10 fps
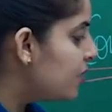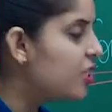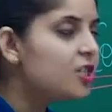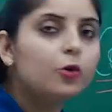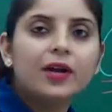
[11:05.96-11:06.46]

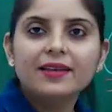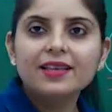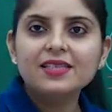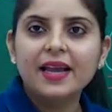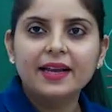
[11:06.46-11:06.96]
just look at the
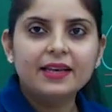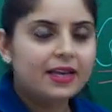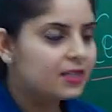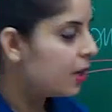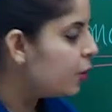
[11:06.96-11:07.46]
second
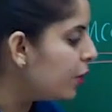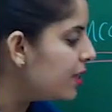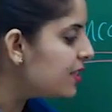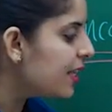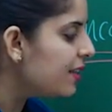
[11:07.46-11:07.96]
case. You
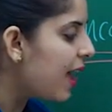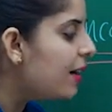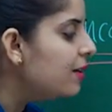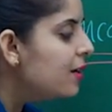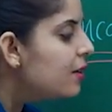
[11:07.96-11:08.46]
can see
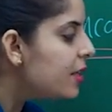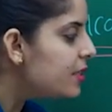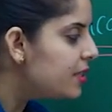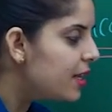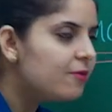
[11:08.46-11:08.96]
that the
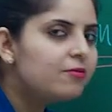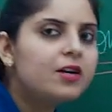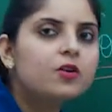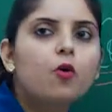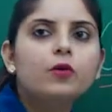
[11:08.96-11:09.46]

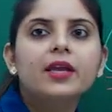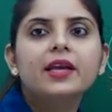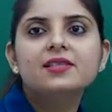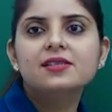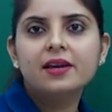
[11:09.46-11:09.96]
silver coating
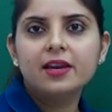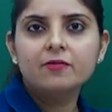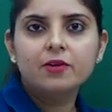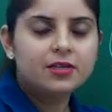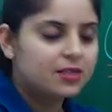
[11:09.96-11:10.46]
is done
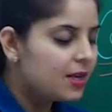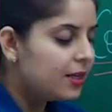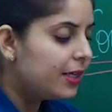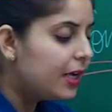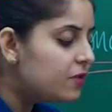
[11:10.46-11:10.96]
inwards.
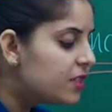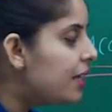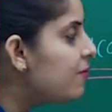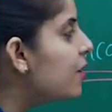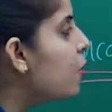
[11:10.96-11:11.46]
If
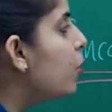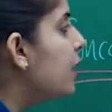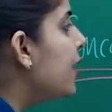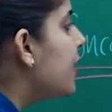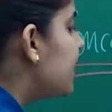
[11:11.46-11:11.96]
silver
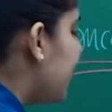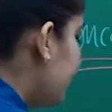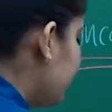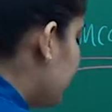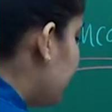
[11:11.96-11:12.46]
coating is
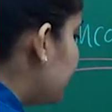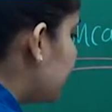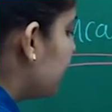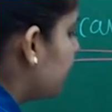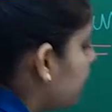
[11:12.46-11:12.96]
inwards,